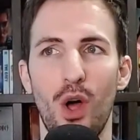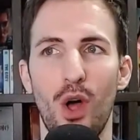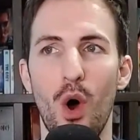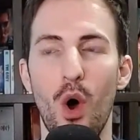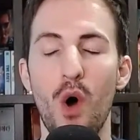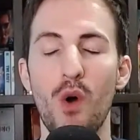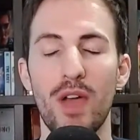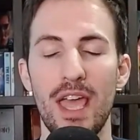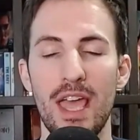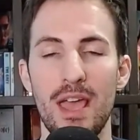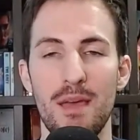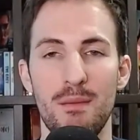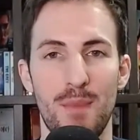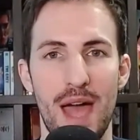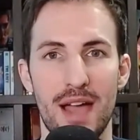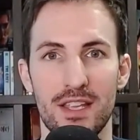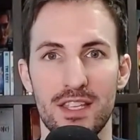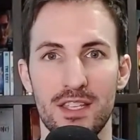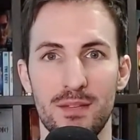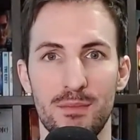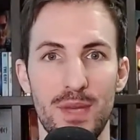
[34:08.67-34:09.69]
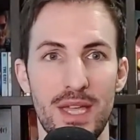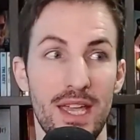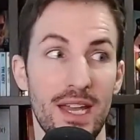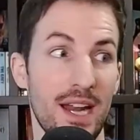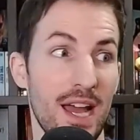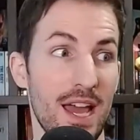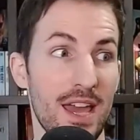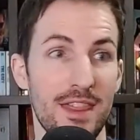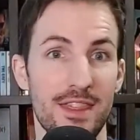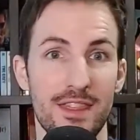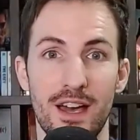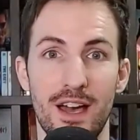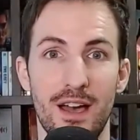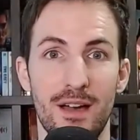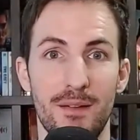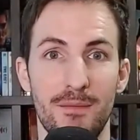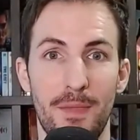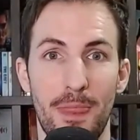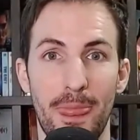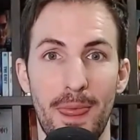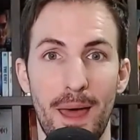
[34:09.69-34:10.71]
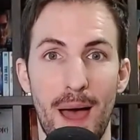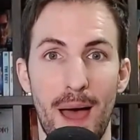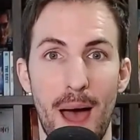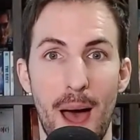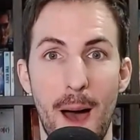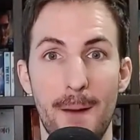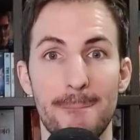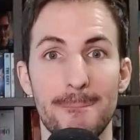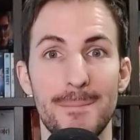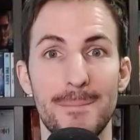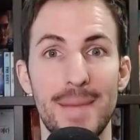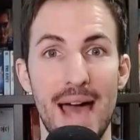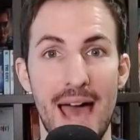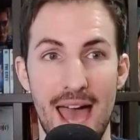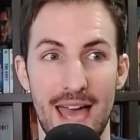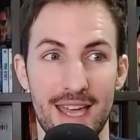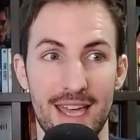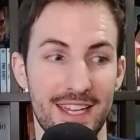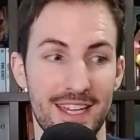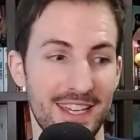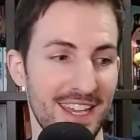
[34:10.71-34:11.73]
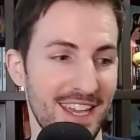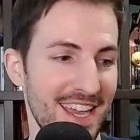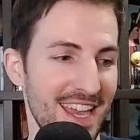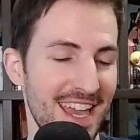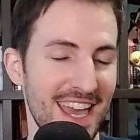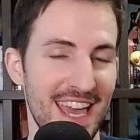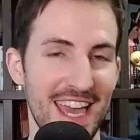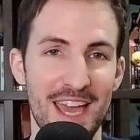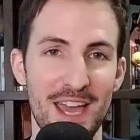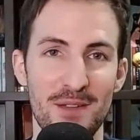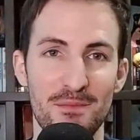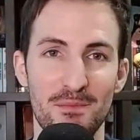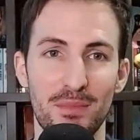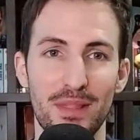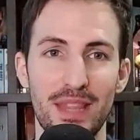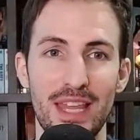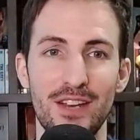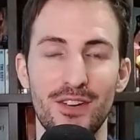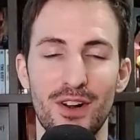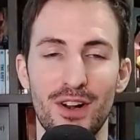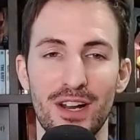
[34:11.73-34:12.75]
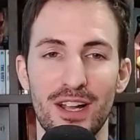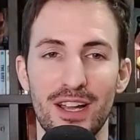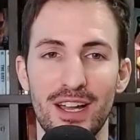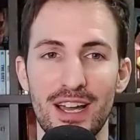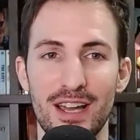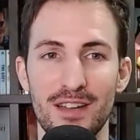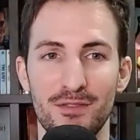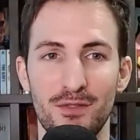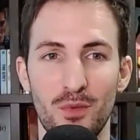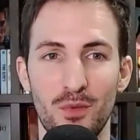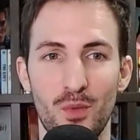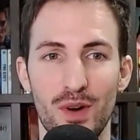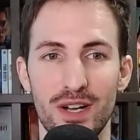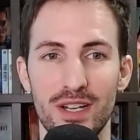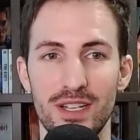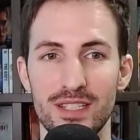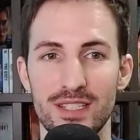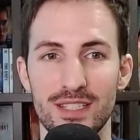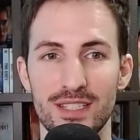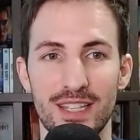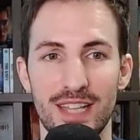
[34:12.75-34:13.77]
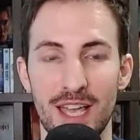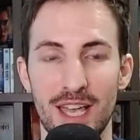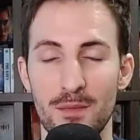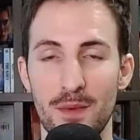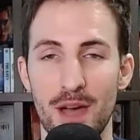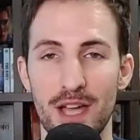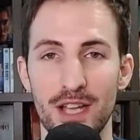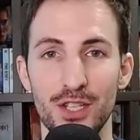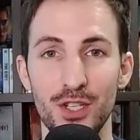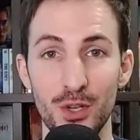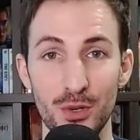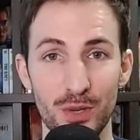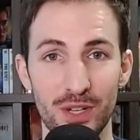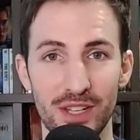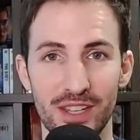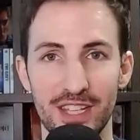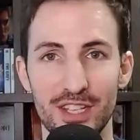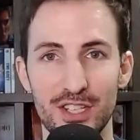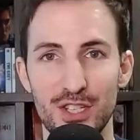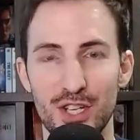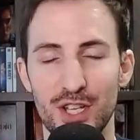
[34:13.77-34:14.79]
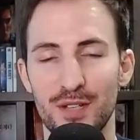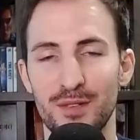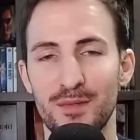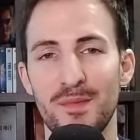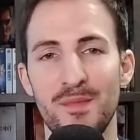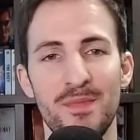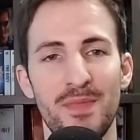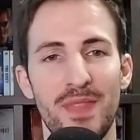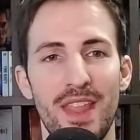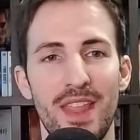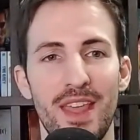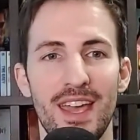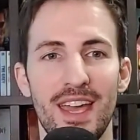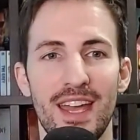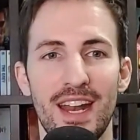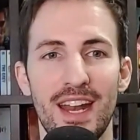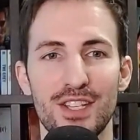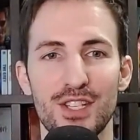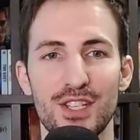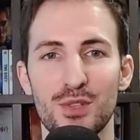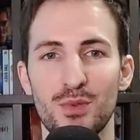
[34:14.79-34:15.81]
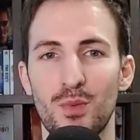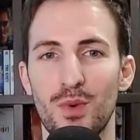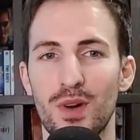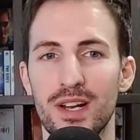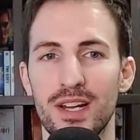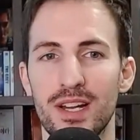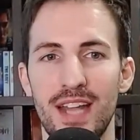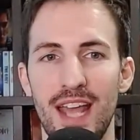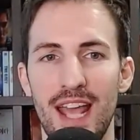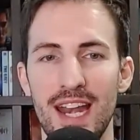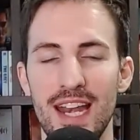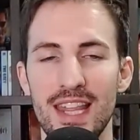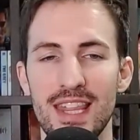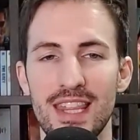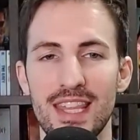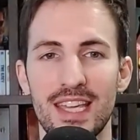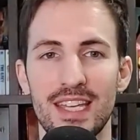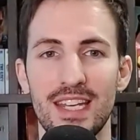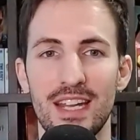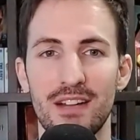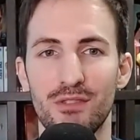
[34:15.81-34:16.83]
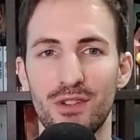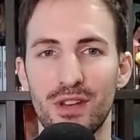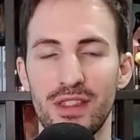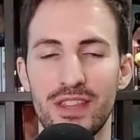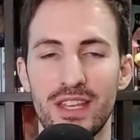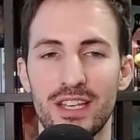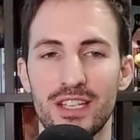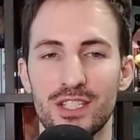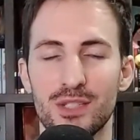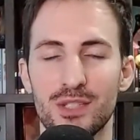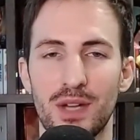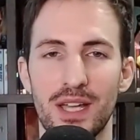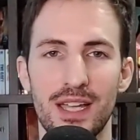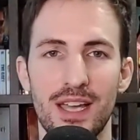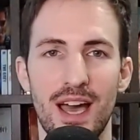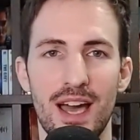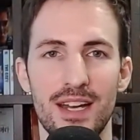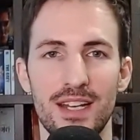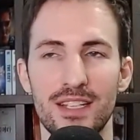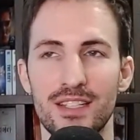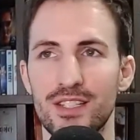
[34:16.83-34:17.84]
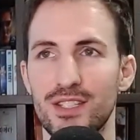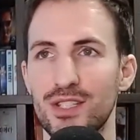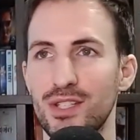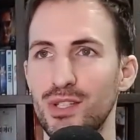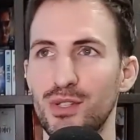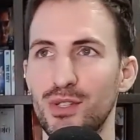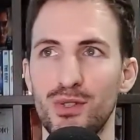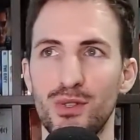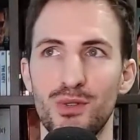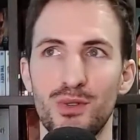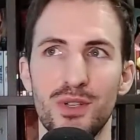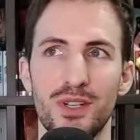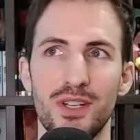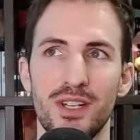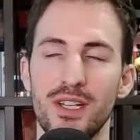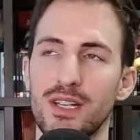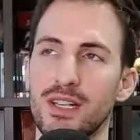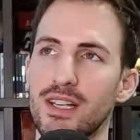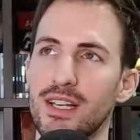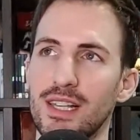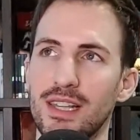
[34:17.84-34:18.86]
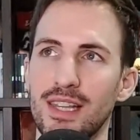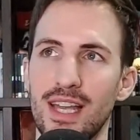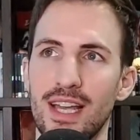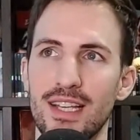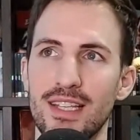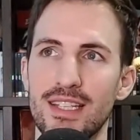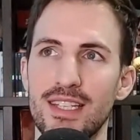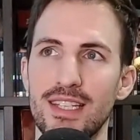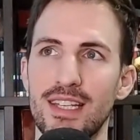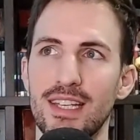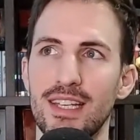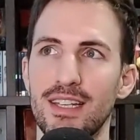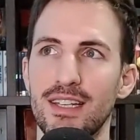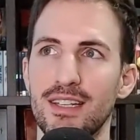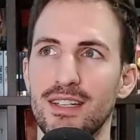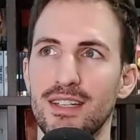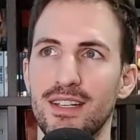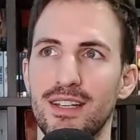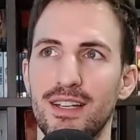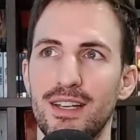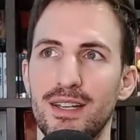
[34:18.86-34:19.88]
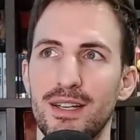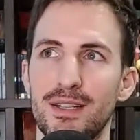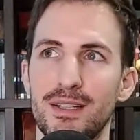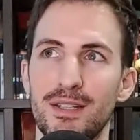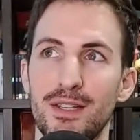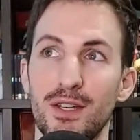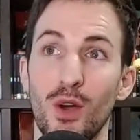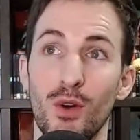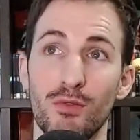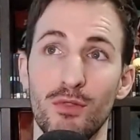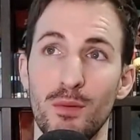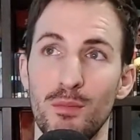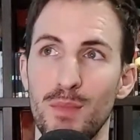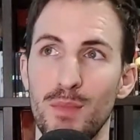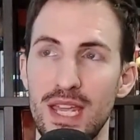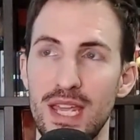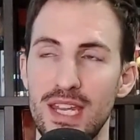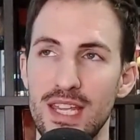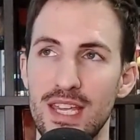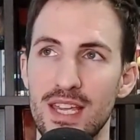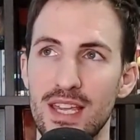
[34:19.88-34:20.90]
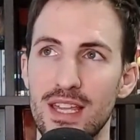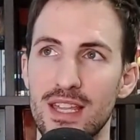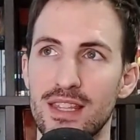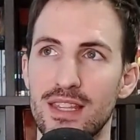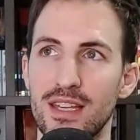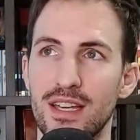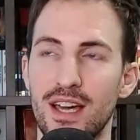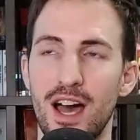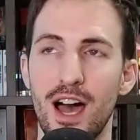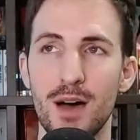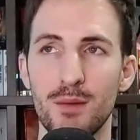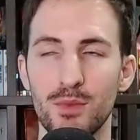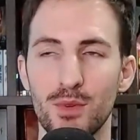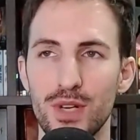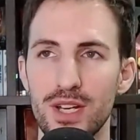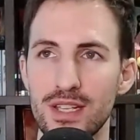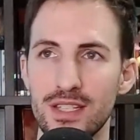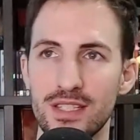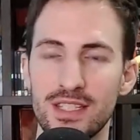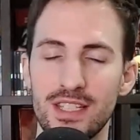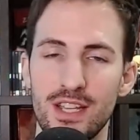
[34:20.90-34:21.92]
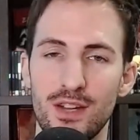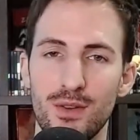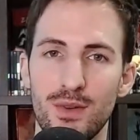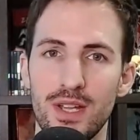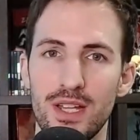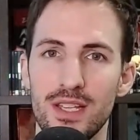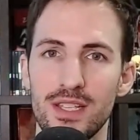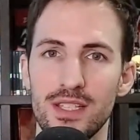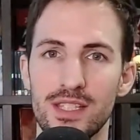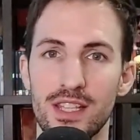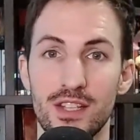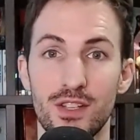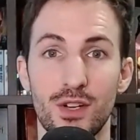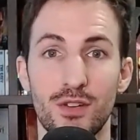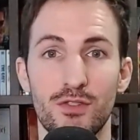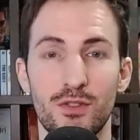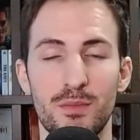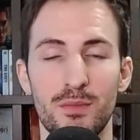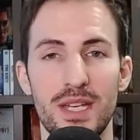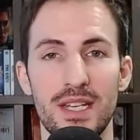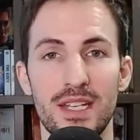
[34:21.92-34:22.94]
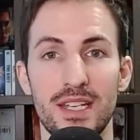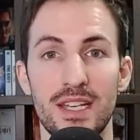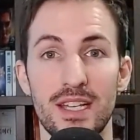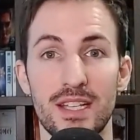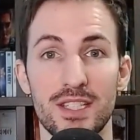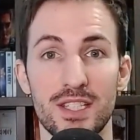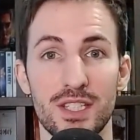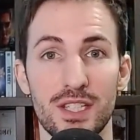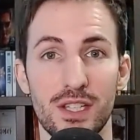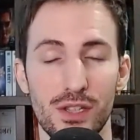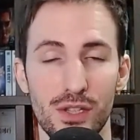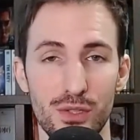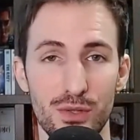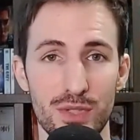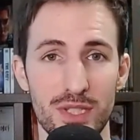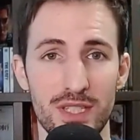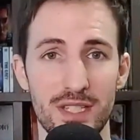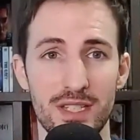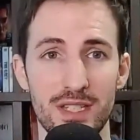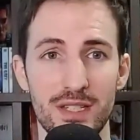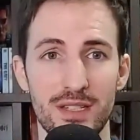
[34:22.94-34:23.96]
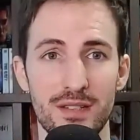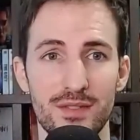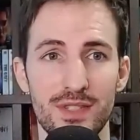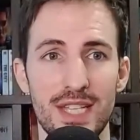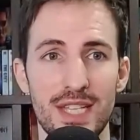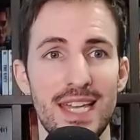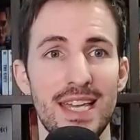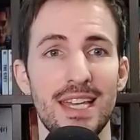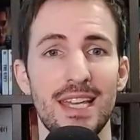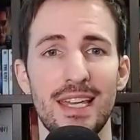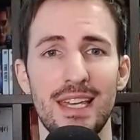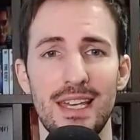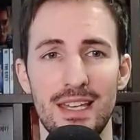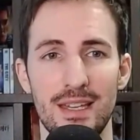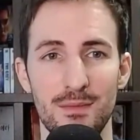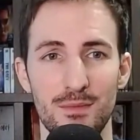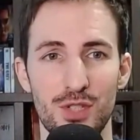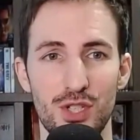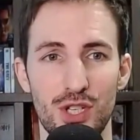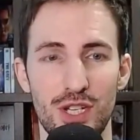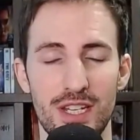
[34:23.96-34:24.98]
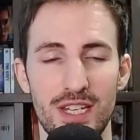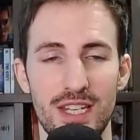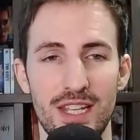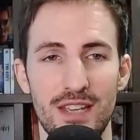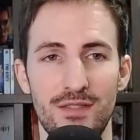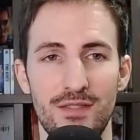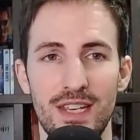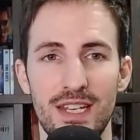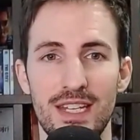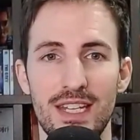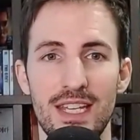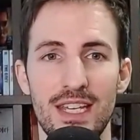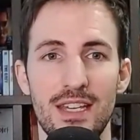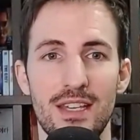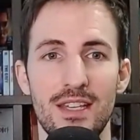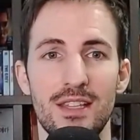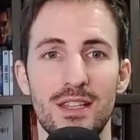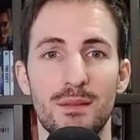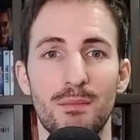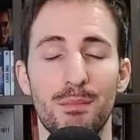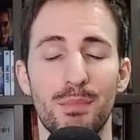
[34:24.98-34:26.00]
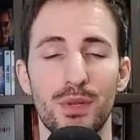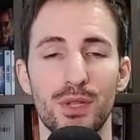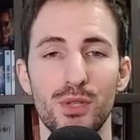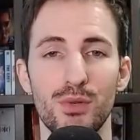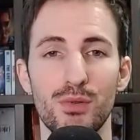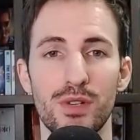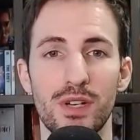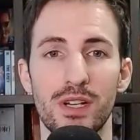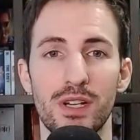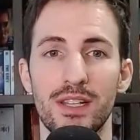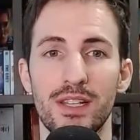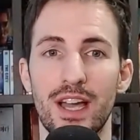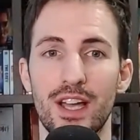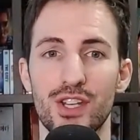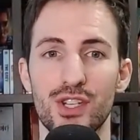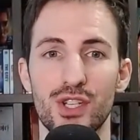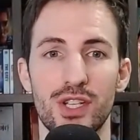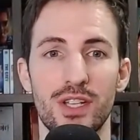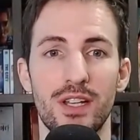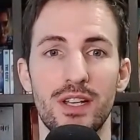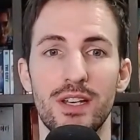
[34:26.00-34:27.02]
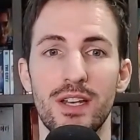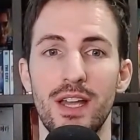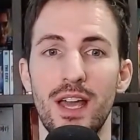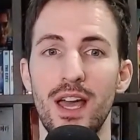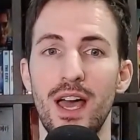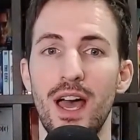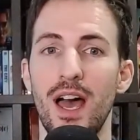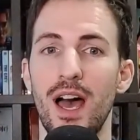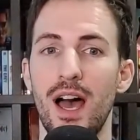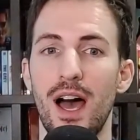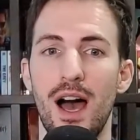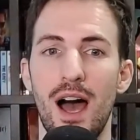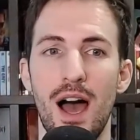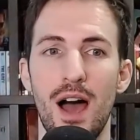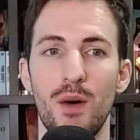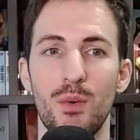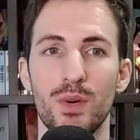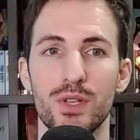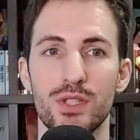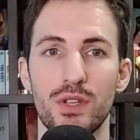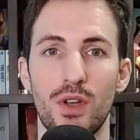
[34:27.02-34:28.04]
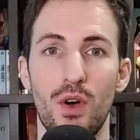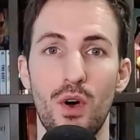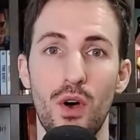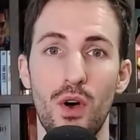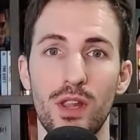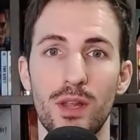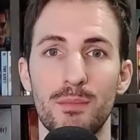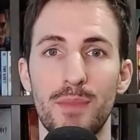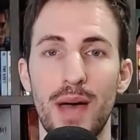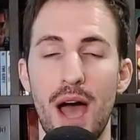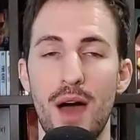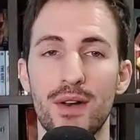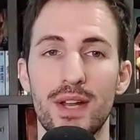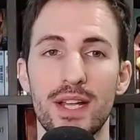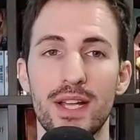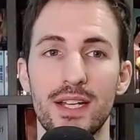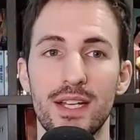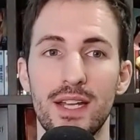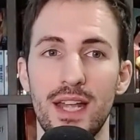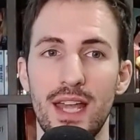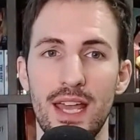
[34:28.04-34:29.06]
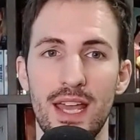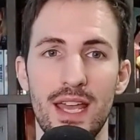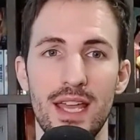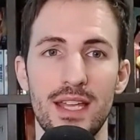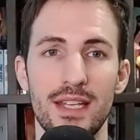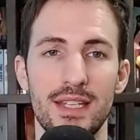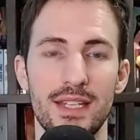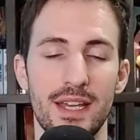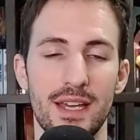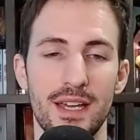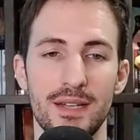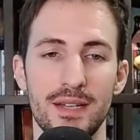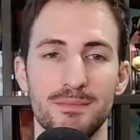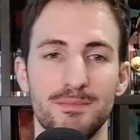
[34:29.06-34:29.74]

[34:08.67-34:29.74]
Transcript: all came back to me, and I thought, I'm back. And Plane Archive was like my new religion, and I just wanted anything and everything. So I got into collecting Nova Media, the Amore series, the Nova Media exclusives, Kimchi DVD, the Blue Collection. I was all about it, and